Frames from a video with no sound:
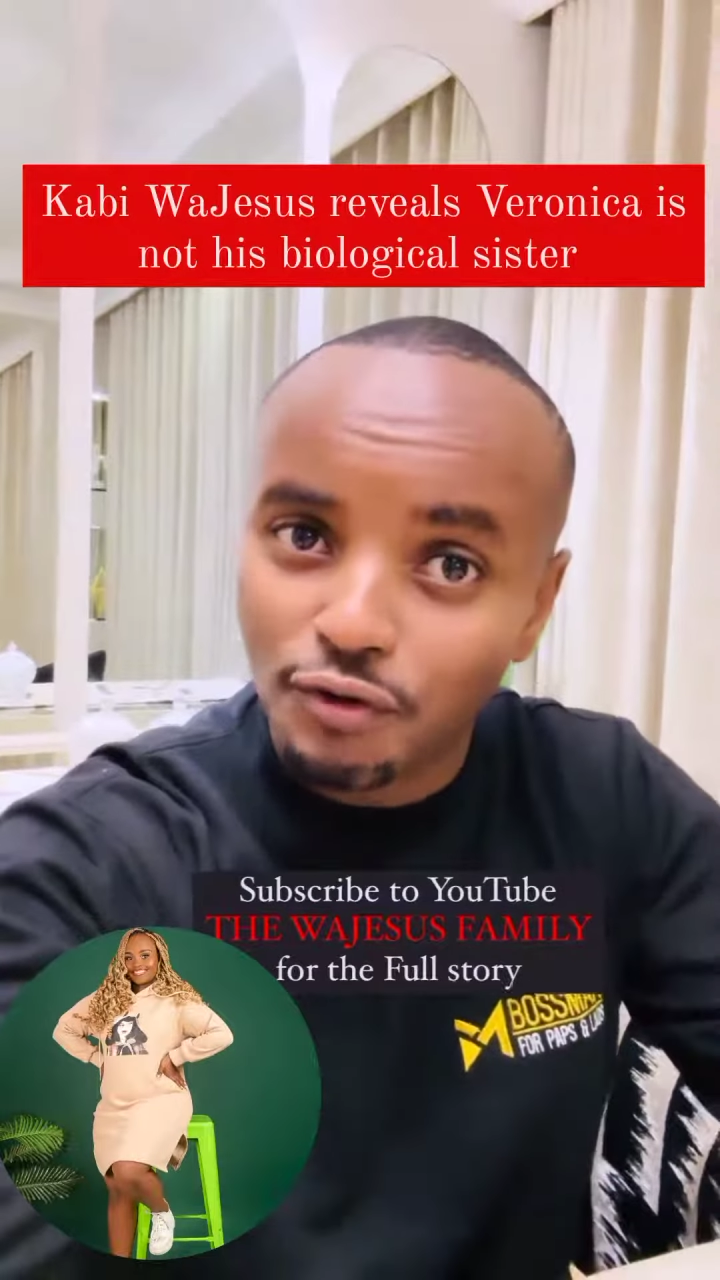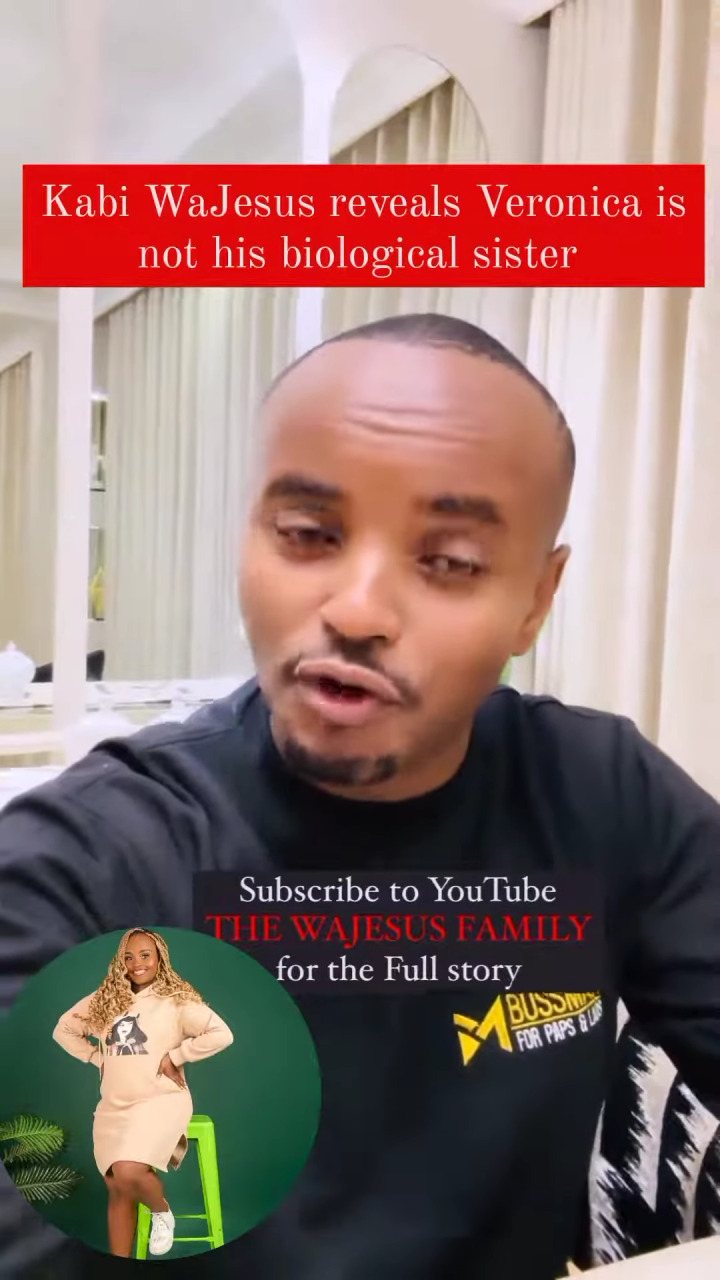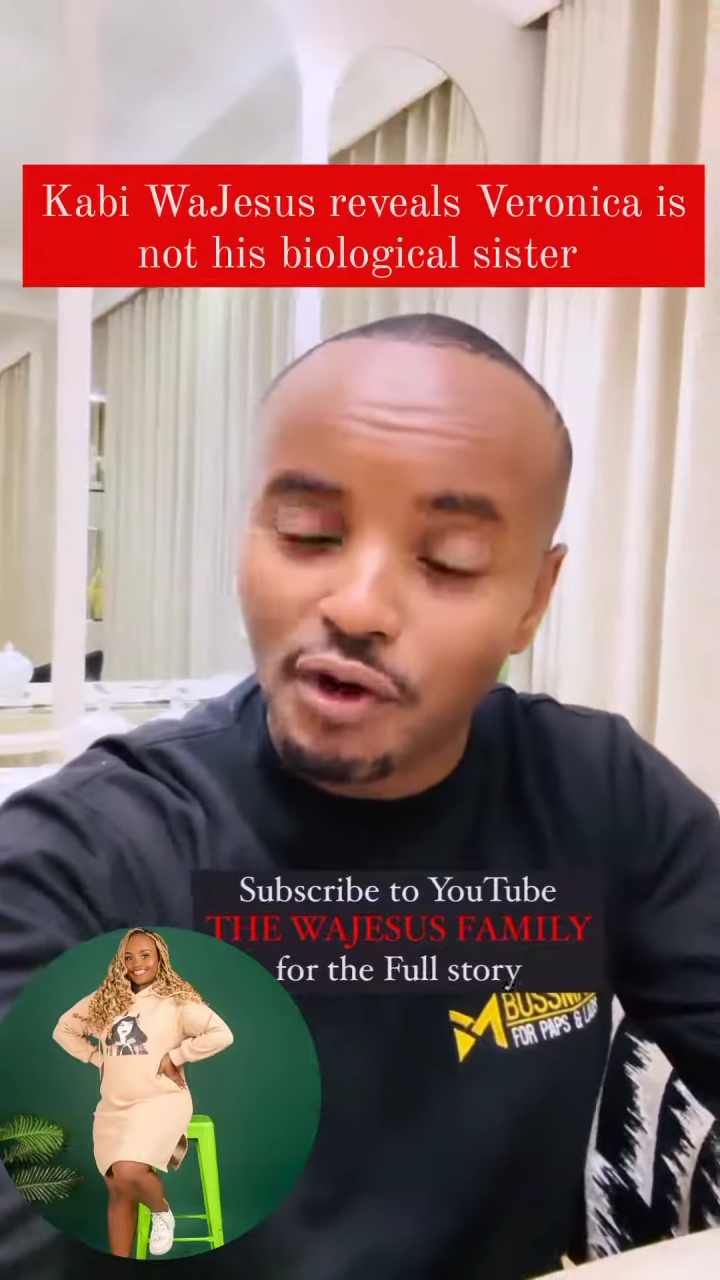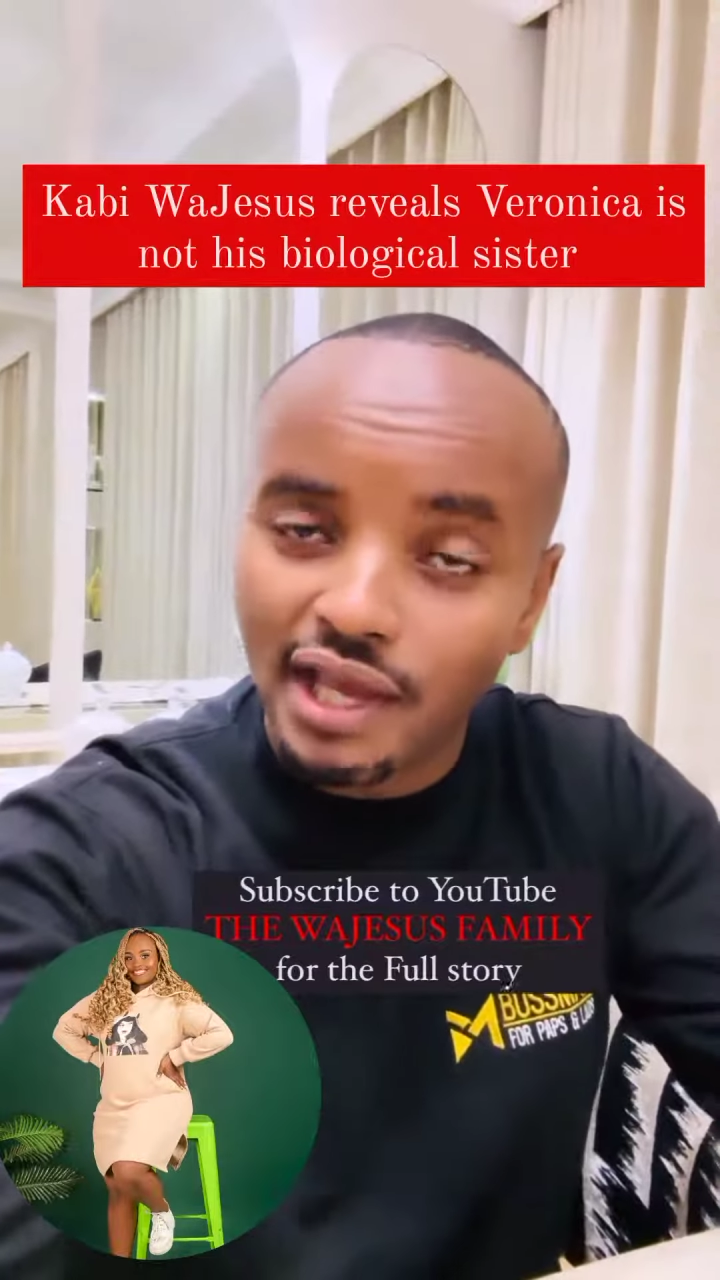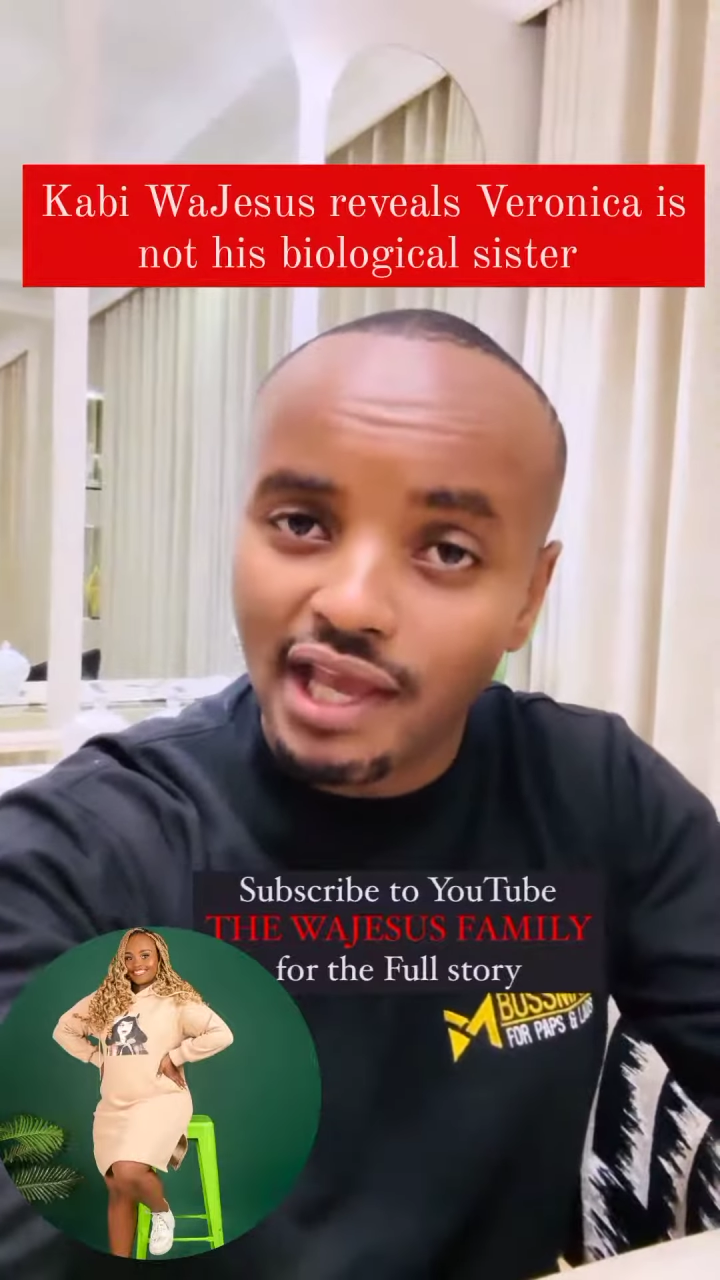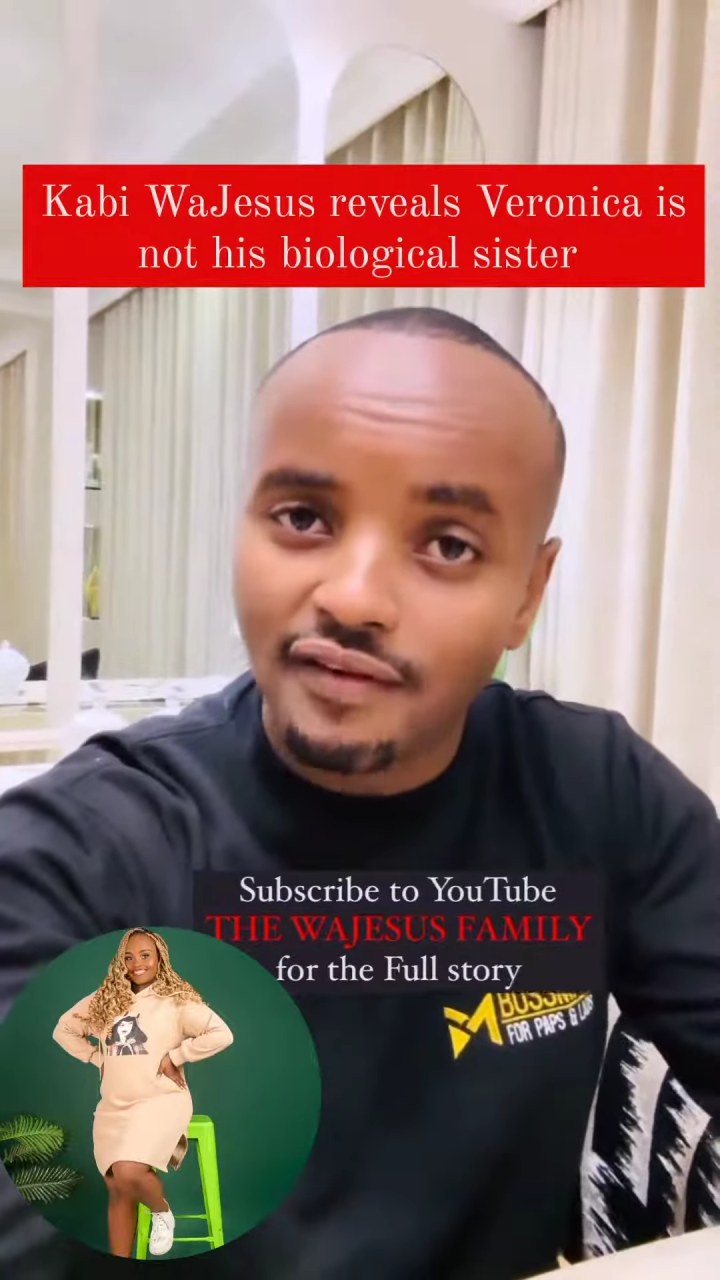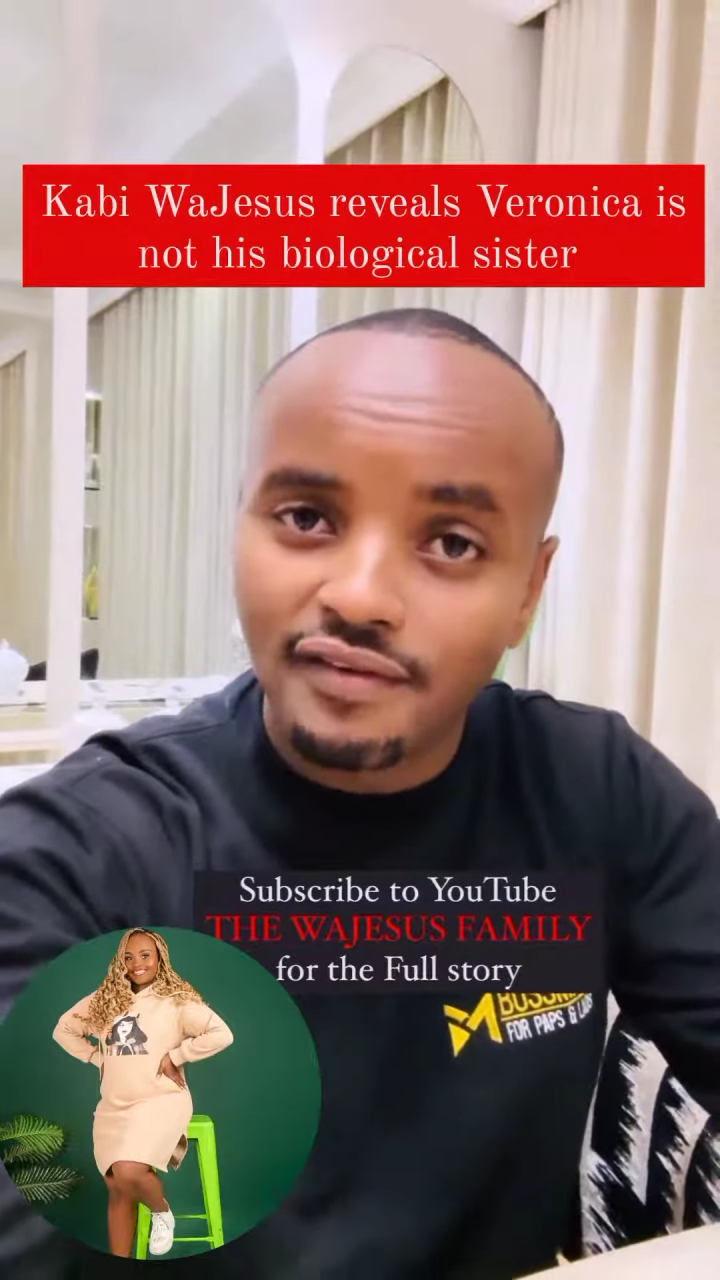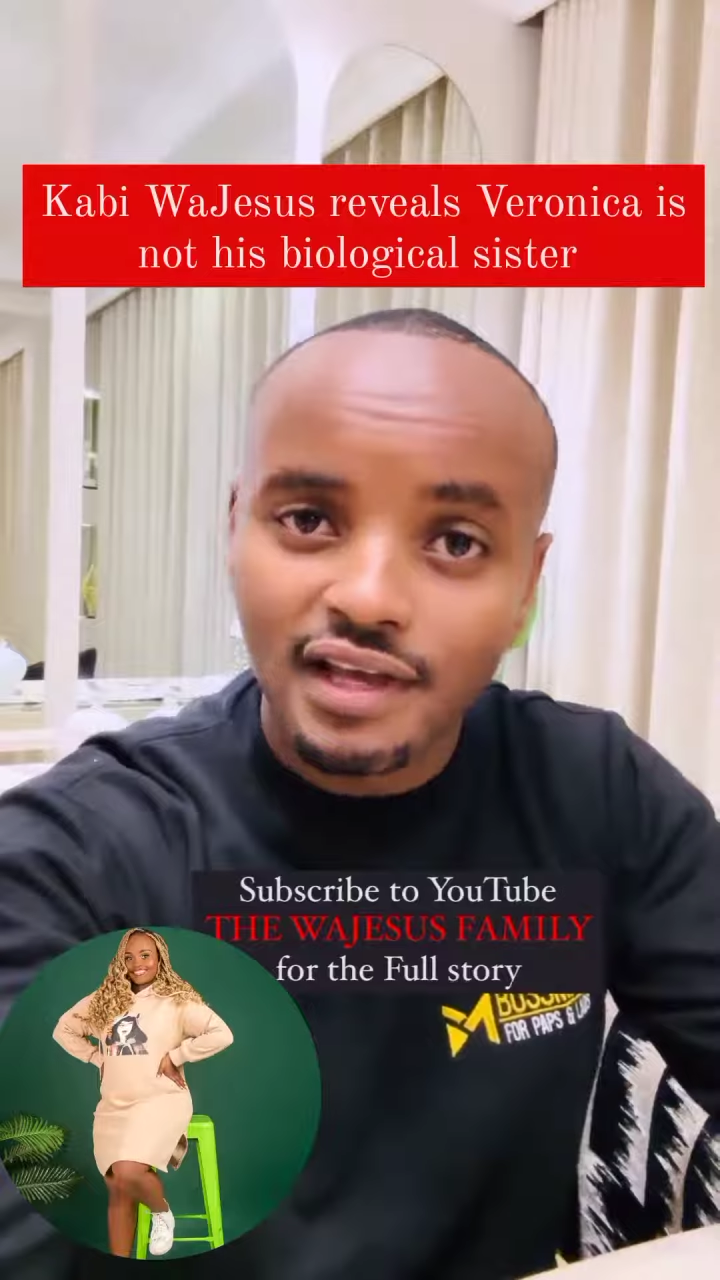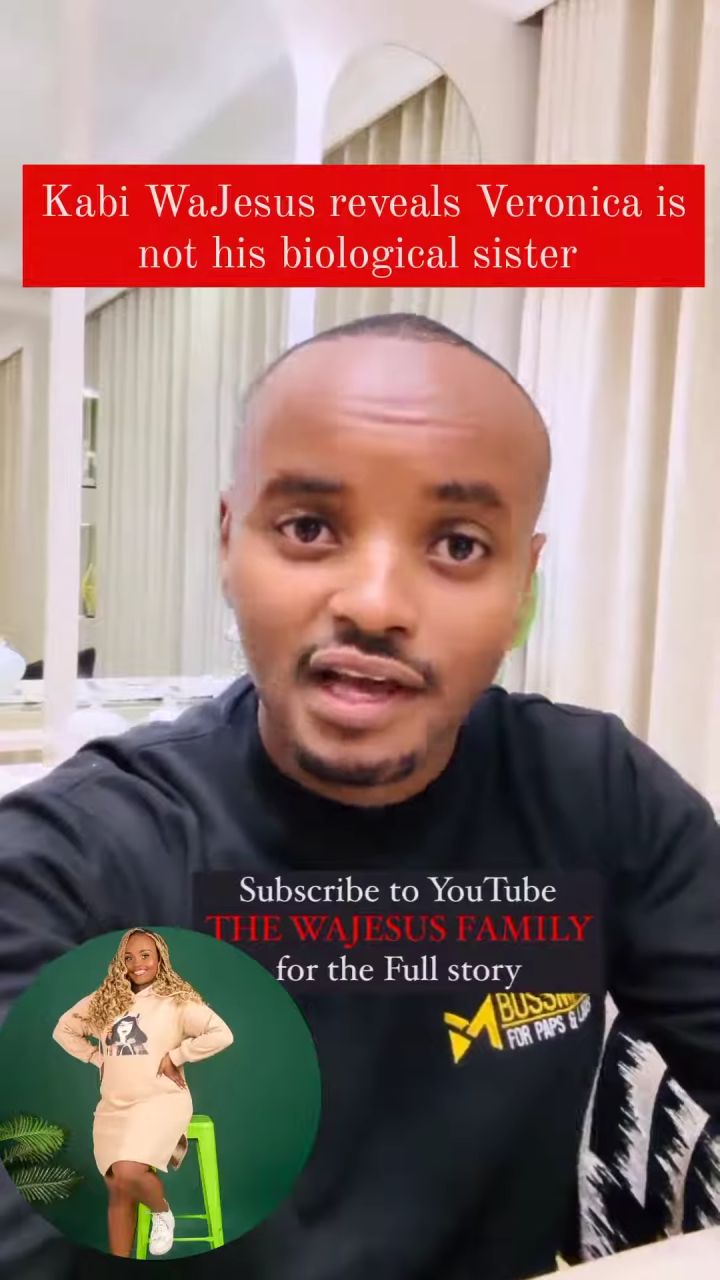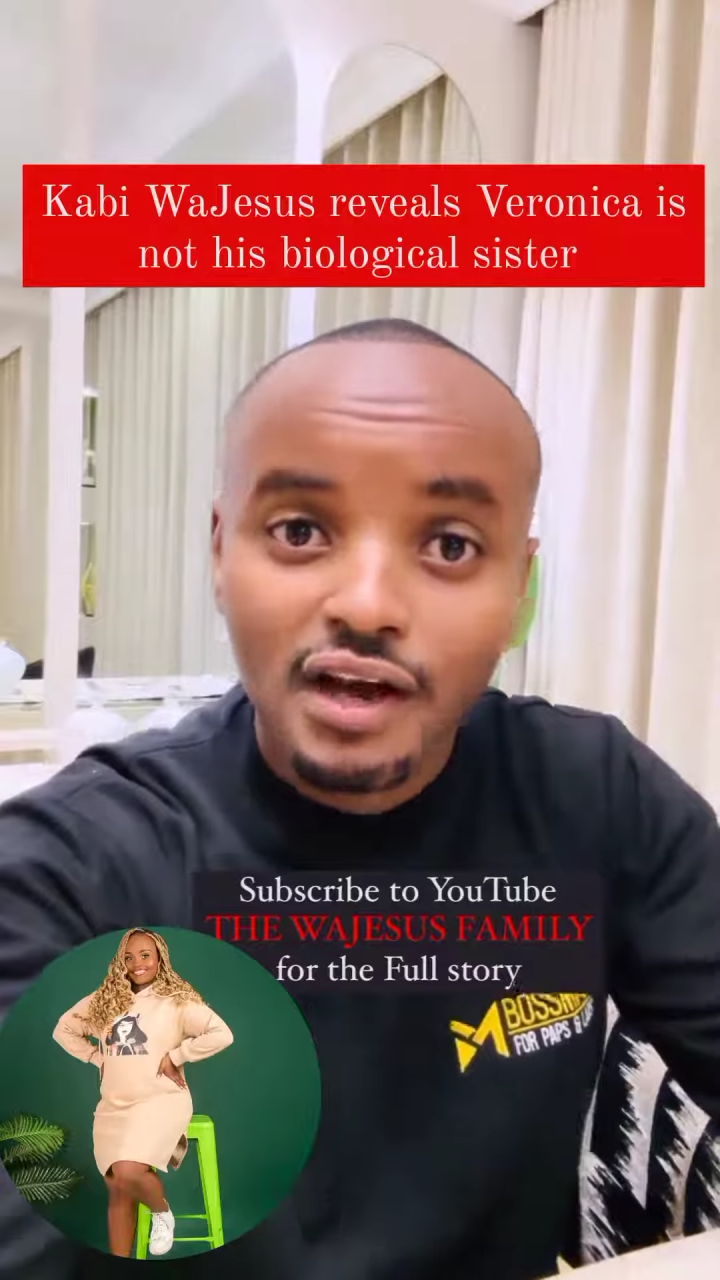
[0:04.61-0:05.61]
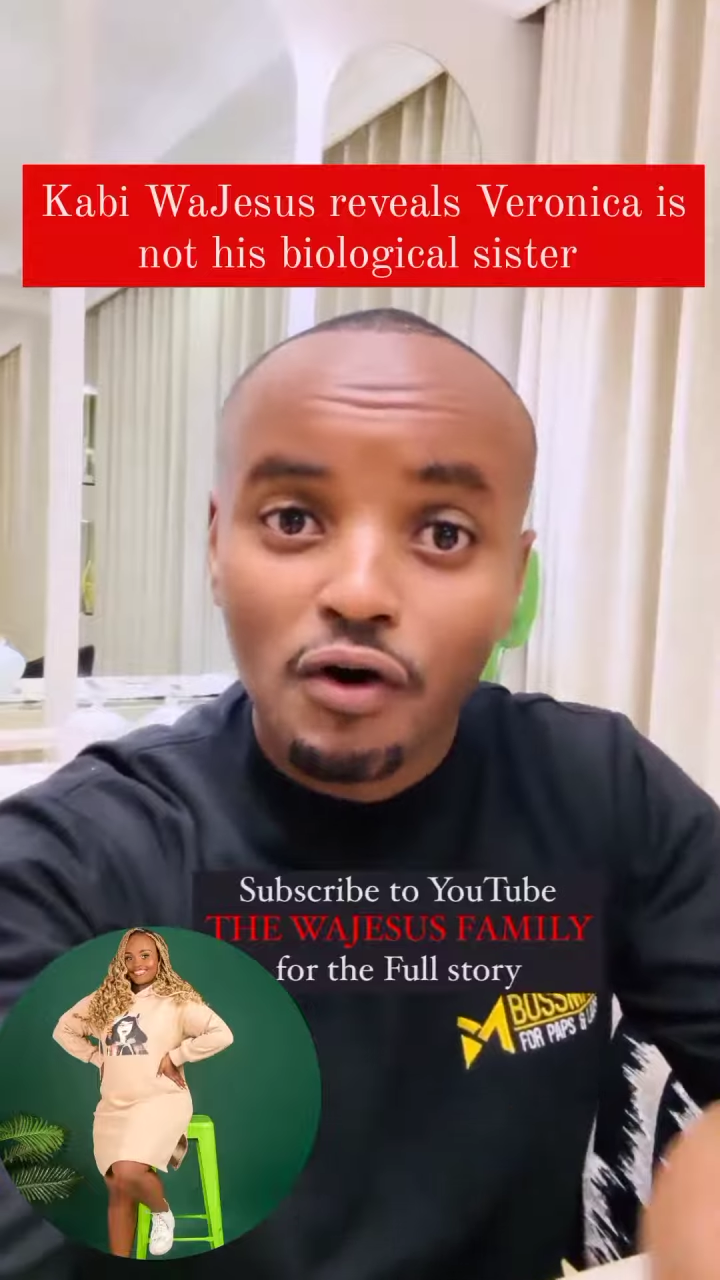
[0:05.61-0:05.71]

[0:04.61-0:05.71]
huyo ongea hivi,